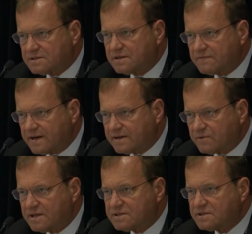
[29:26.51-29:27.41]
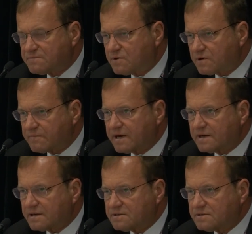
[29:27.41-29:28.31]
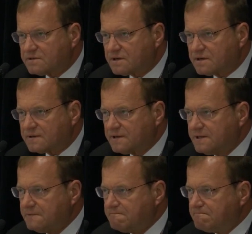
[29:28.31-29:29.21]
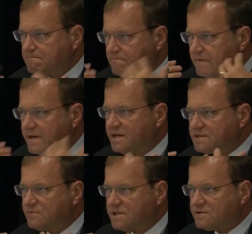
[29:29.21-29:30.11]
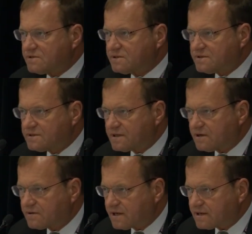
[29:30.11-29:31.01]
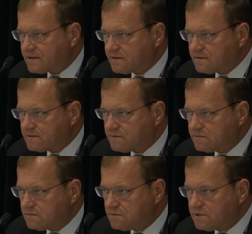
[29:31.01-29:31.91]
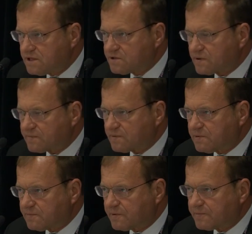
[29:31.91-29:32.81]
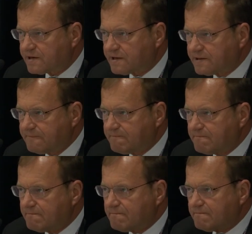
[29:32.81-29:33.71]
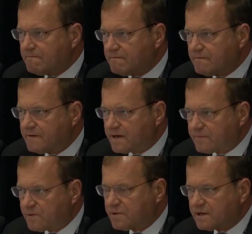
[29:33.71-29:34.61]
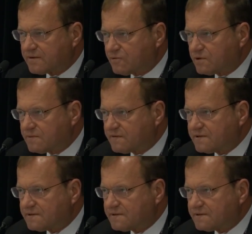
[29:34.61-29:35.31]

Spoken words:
evaluations, programmatic issues are. And he has the resources to say, okay, here's where I'm going to put my money, and I'm going to be like Warren Buffett.